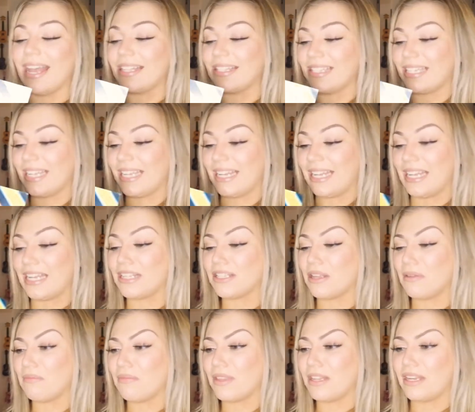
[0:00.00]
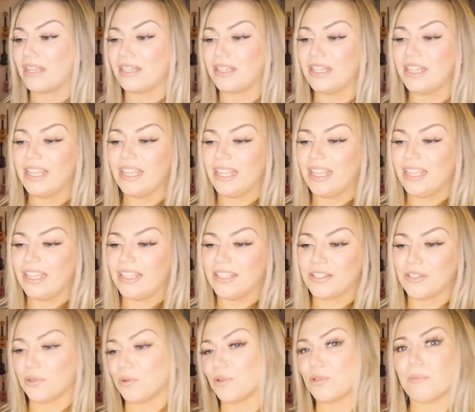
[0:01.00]
and to create something and
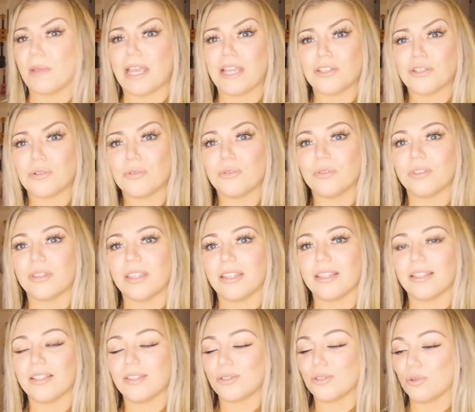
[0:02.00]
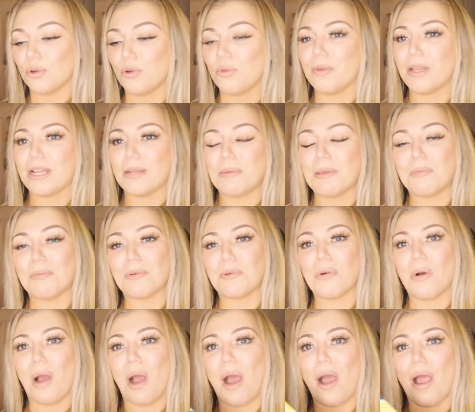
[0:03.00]
so special that so many
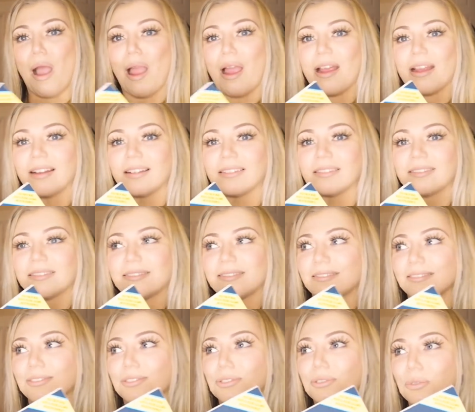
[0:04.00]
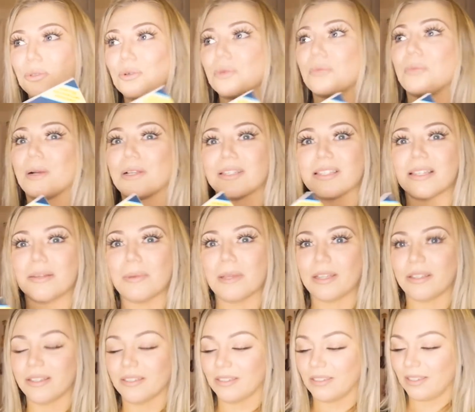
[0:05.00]
people are so buzzed
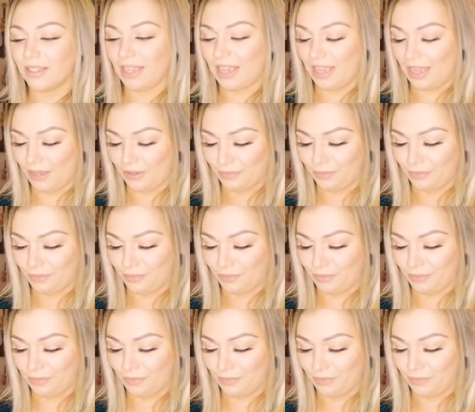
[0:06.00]
about.